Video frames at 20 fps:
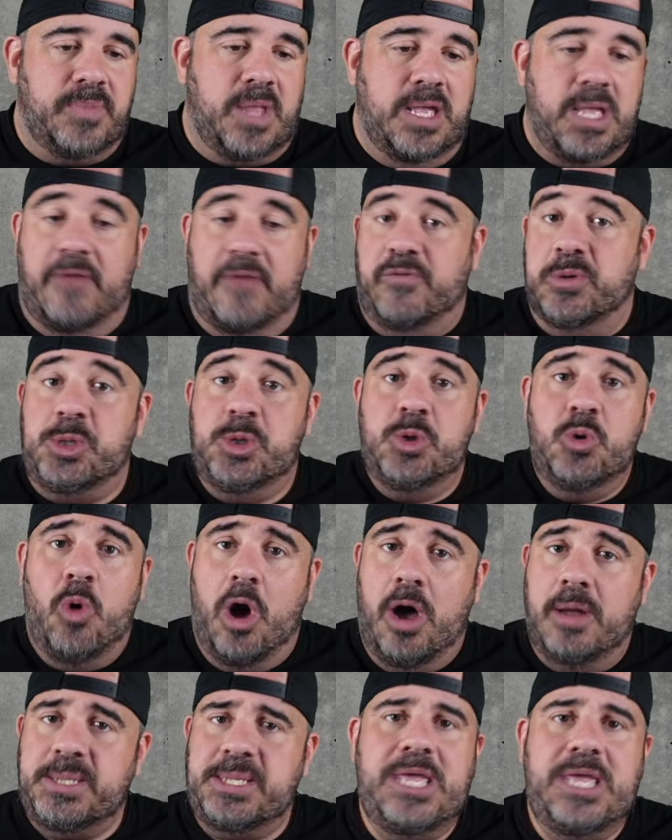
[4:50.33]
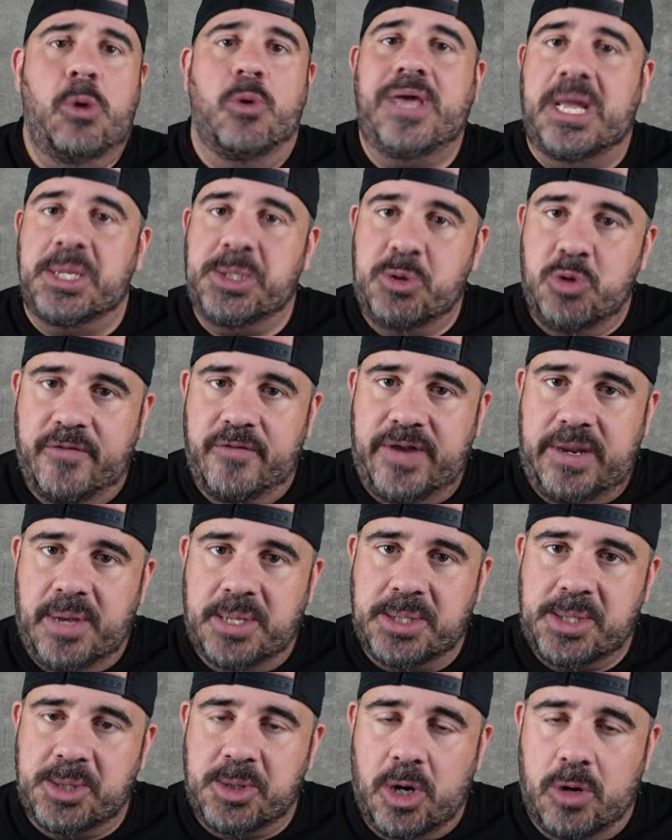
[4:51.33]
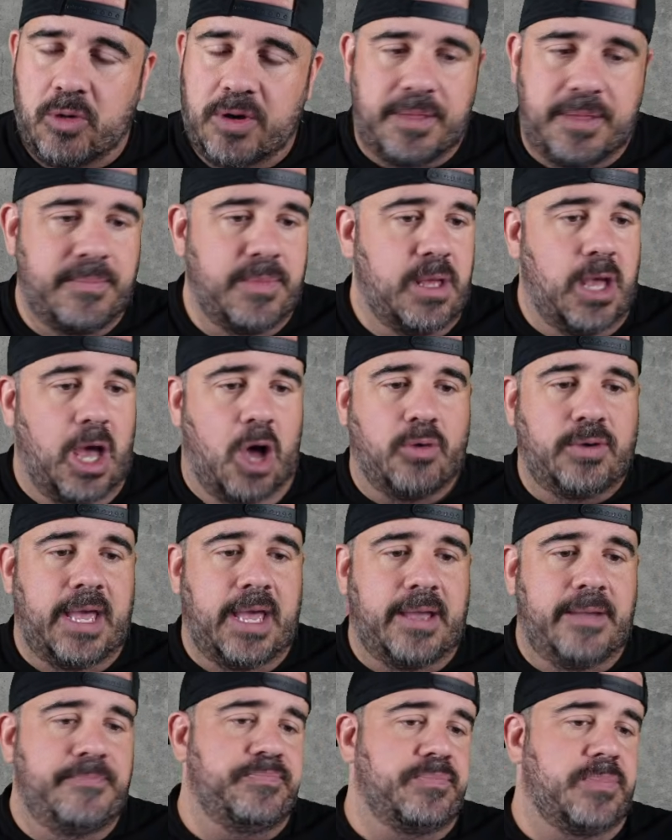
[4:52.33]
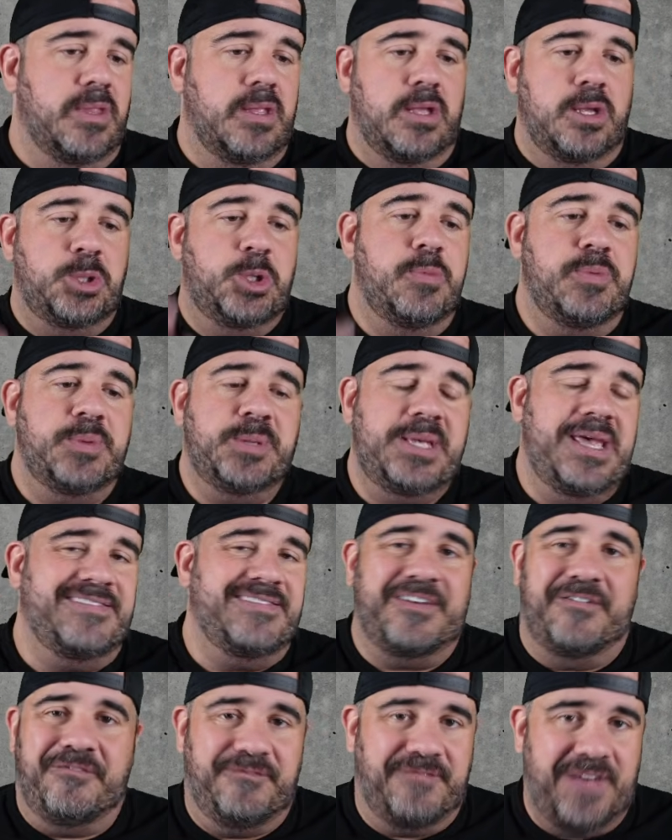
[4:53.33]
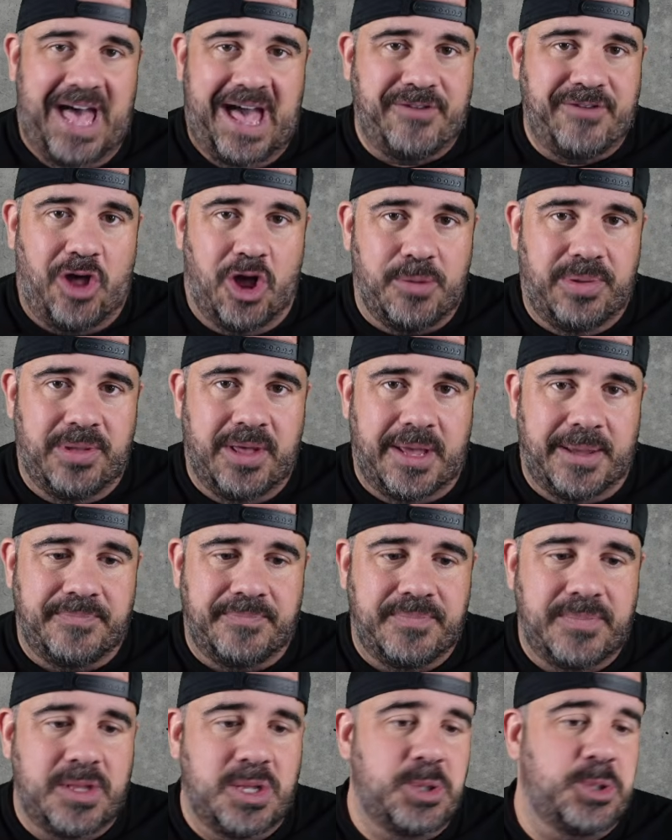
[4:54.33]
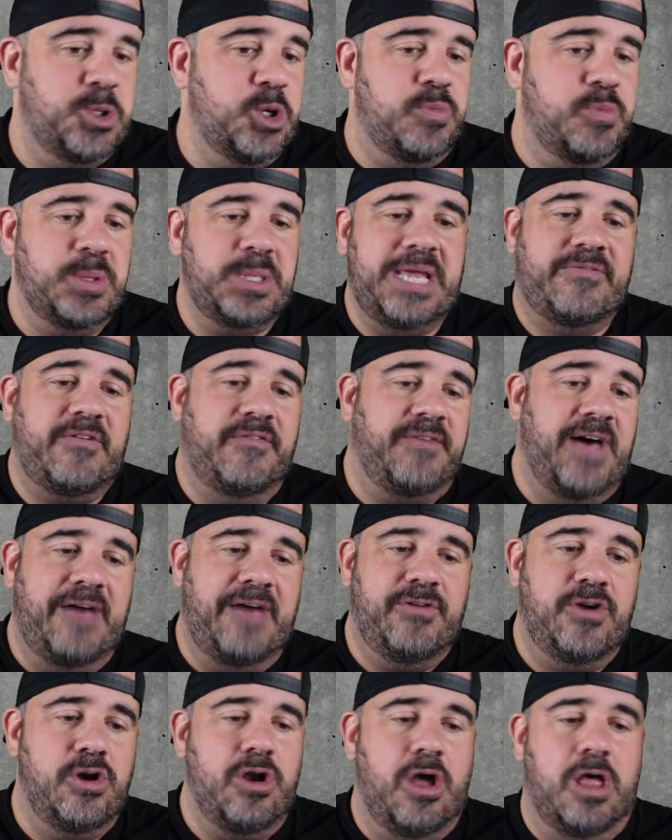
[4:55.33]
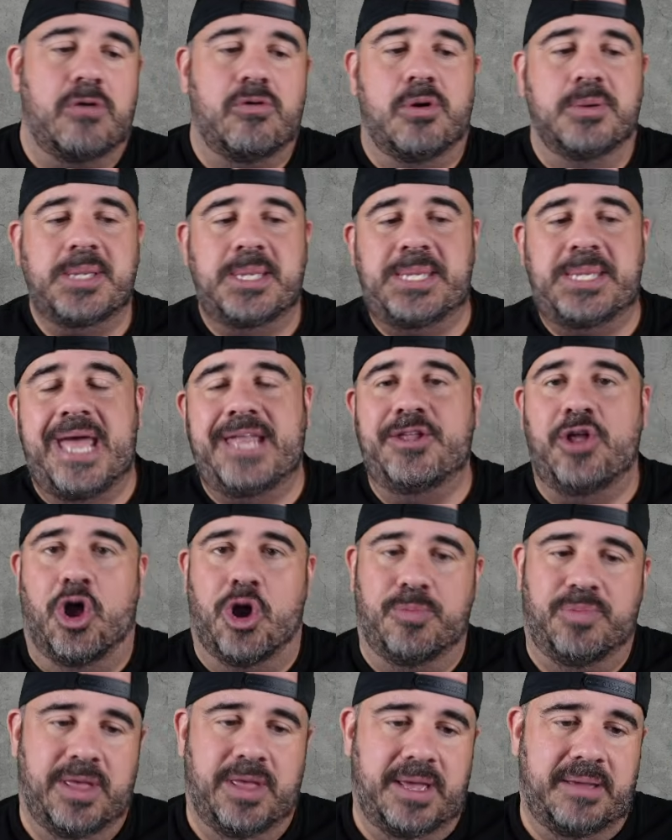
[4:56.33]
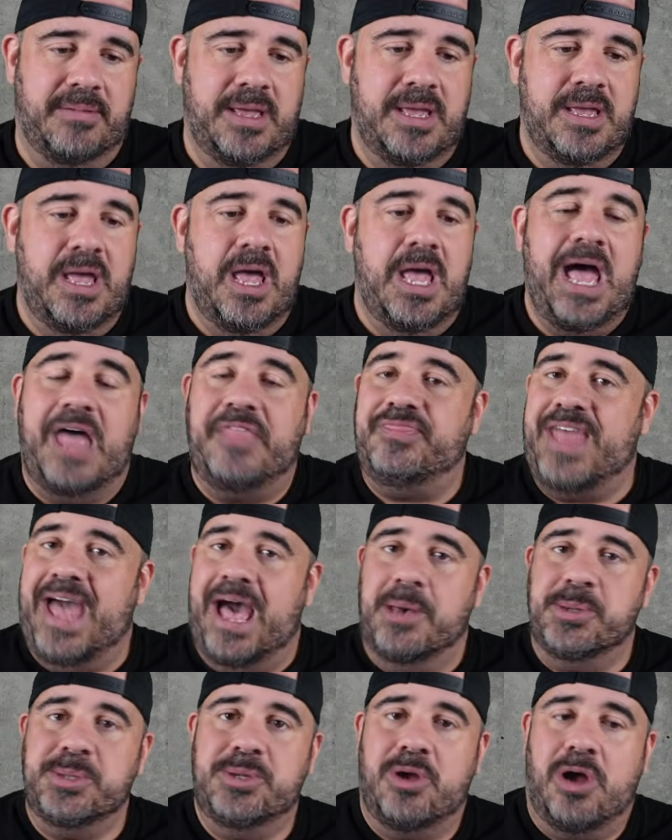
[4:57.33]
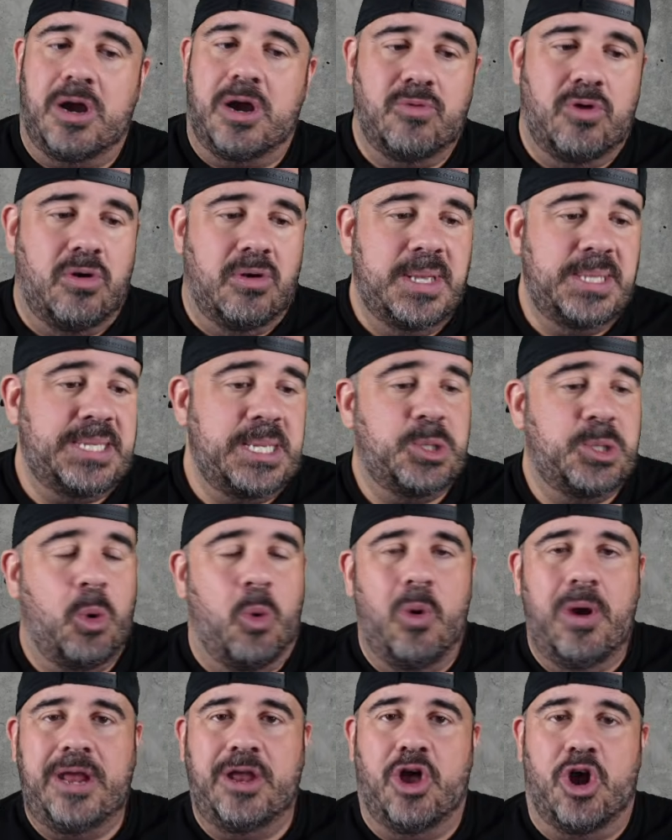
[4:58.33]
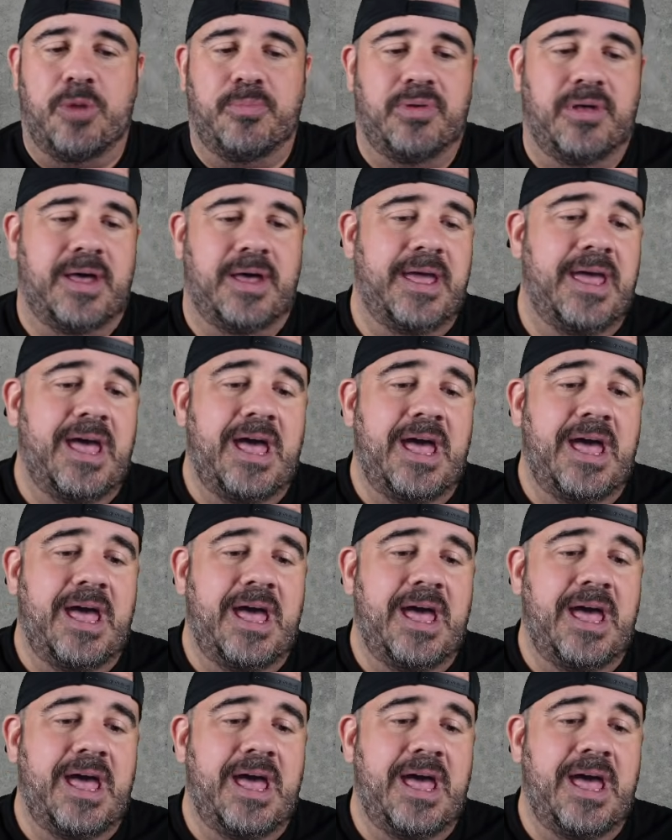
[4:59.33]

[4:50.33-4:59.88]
of a 200, say you only got $250 to start with. Okay, 2% is a $5 play. 2% of a $500 roll is a $10 play. A $1,000 roll is a $20 play.